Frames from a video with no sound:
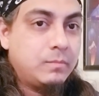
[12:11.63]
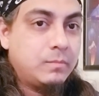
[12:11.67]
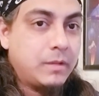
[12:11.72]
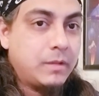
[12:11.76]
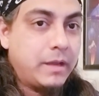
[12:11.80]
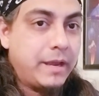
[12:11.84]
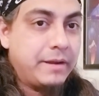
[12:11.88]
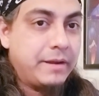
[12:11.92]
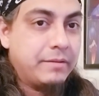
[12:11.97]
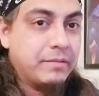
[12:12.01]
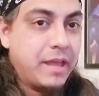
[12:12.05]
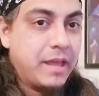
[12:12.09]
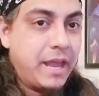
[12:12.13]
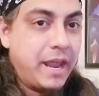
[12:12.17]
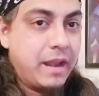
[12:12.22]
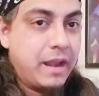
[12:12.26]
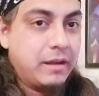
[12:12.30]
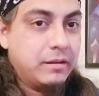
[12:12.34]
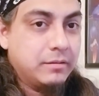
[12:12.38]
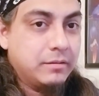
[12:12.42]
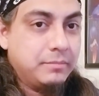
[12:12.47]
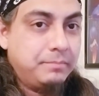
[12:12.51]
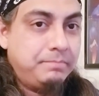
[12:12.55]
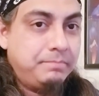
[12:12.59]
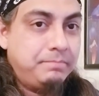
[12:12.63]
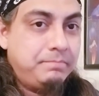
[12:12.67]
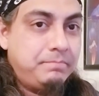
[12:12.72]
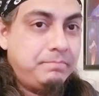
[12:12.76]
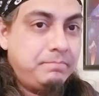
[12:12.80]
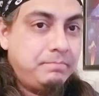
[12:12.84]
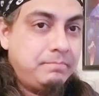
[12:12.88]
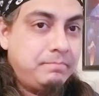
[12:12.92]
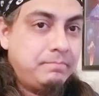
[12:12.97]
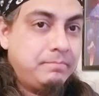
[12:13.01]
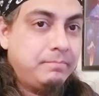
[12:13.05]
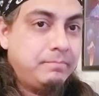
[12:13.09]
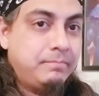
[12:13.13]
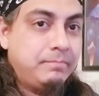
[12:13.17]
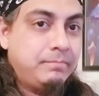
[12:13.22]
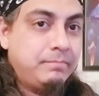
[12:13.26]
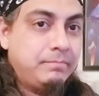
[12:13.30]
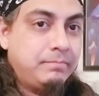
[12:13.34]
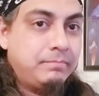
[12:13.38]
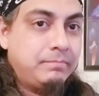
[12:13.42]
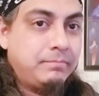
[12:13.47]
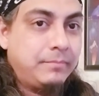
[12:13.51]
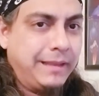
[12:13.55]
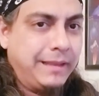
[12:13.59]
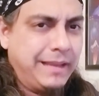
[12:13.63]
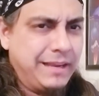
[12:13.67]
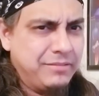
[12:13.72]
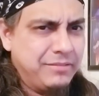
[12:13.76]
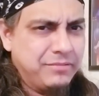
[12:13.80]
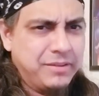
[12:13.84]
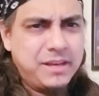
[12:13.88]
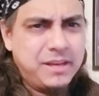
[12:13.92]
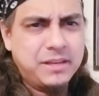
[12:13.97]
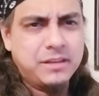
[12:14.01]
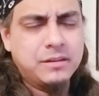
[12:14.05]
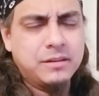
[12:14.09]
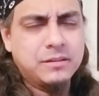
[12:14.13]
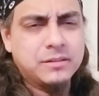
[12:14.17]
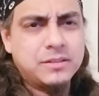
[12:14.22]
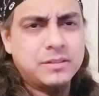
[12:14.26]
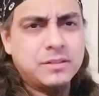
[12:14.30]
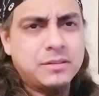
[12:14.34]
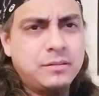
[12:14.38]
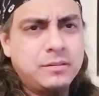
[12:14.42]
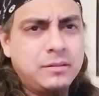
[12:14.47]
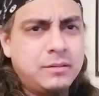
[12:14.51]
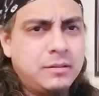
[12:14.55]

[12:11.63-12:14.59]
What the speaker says: and land and Vikings?